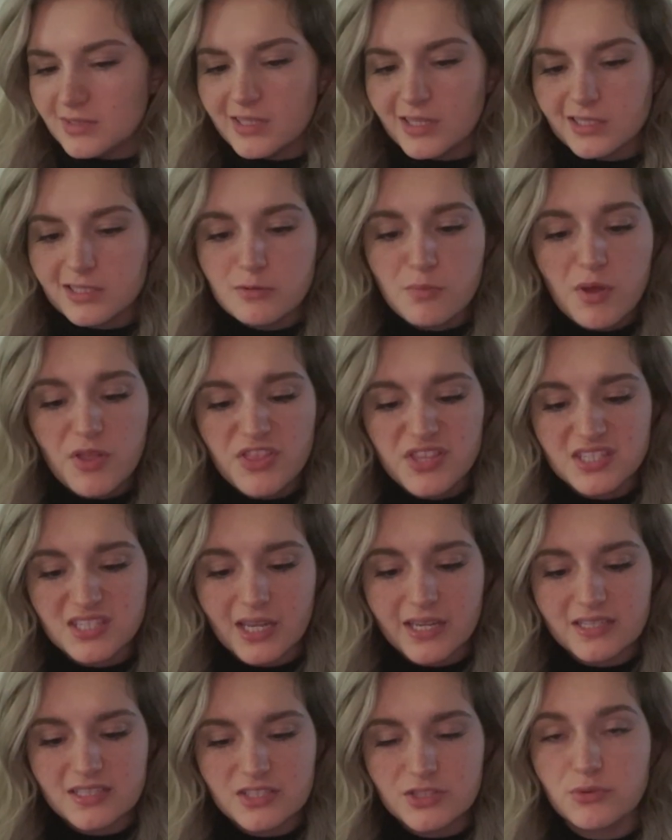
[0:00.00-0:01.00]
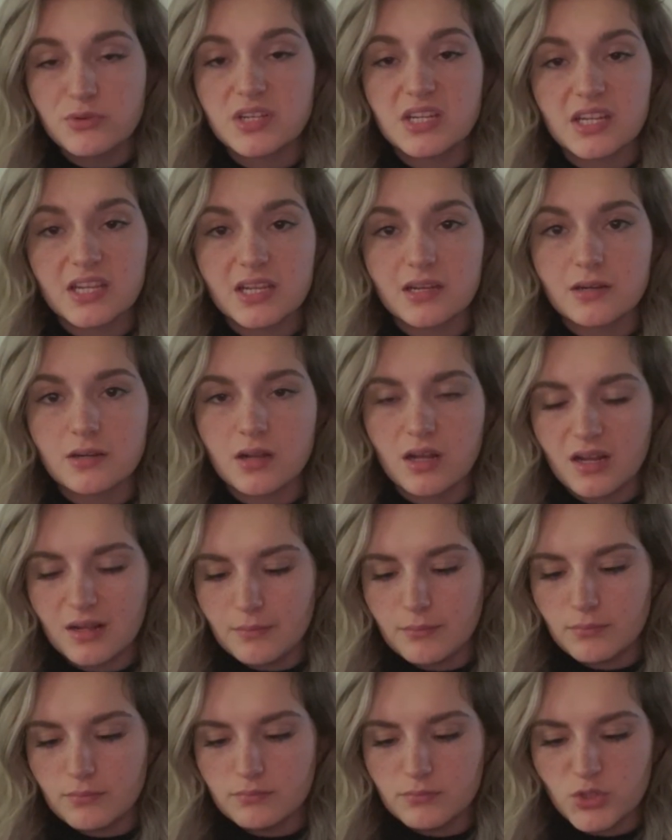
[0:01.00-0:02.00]
It's about the size you would need.
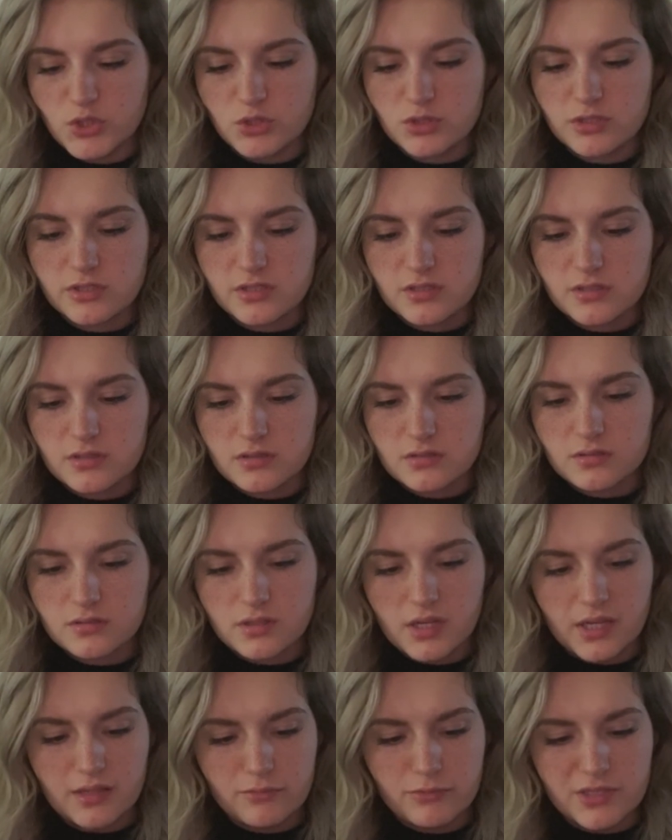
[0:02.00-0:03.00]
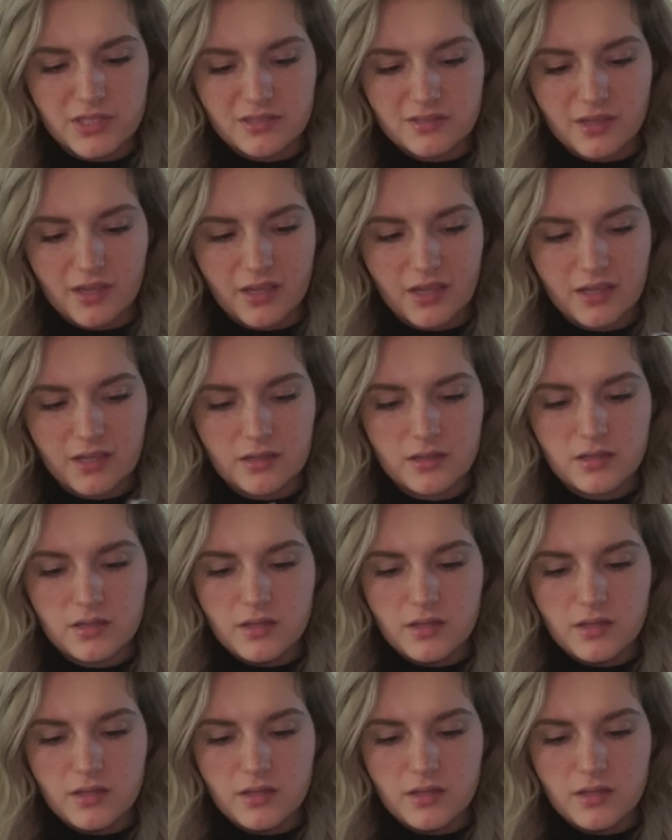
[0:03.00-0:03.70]
Most, I would say,